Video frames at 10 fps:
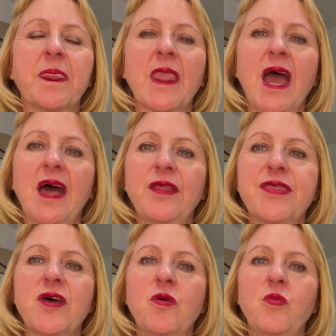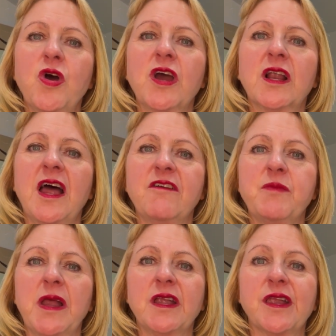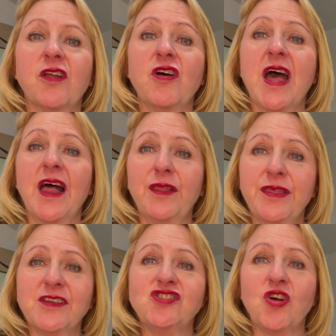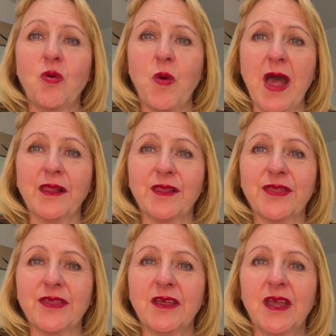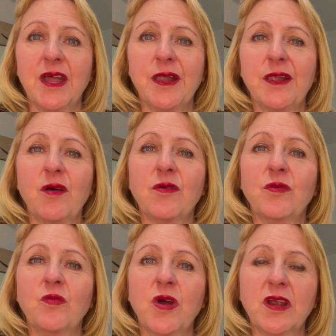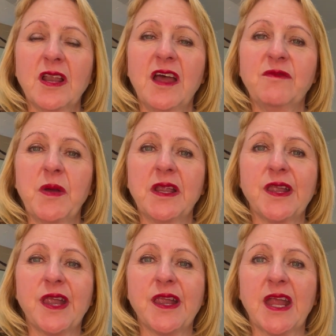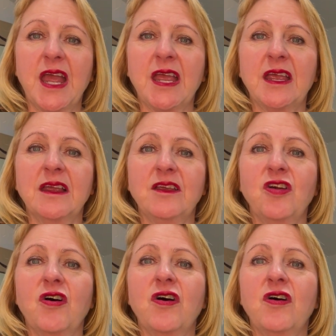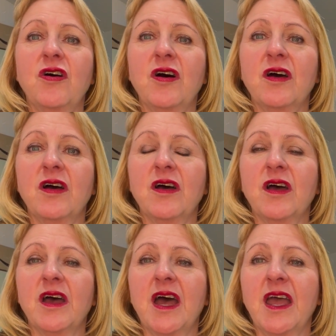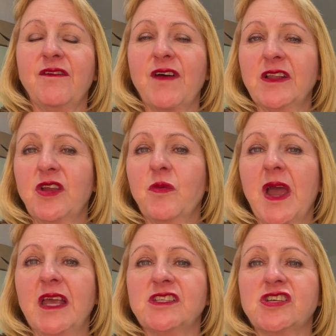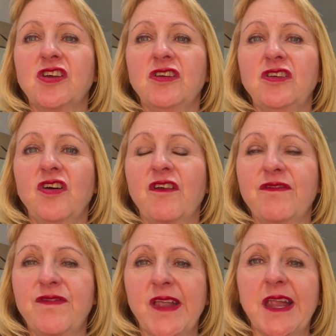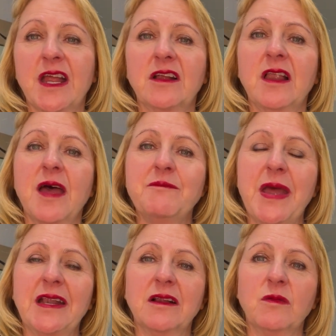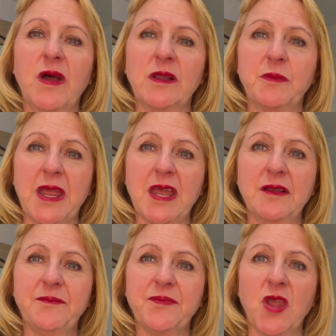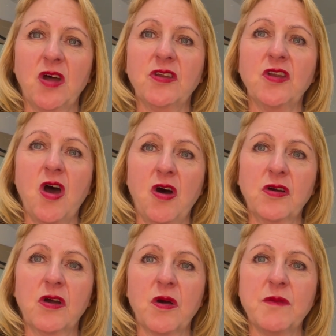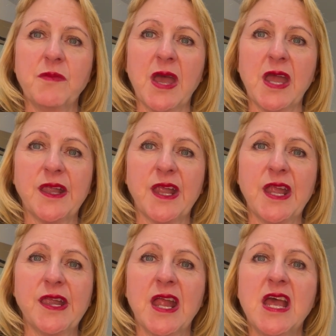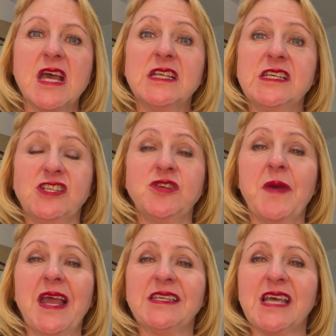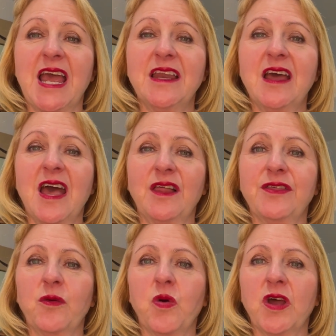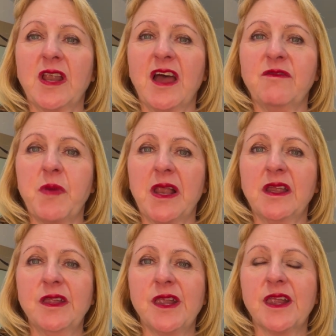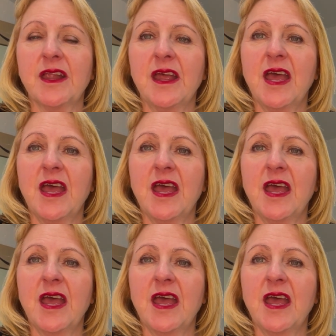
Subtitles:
Health and work-life balance. Your health is your wealth. So work-life balance is key. Evaluate your physical and mental well-being on an ongoing basis. Did you maintain a healthy work-life balance?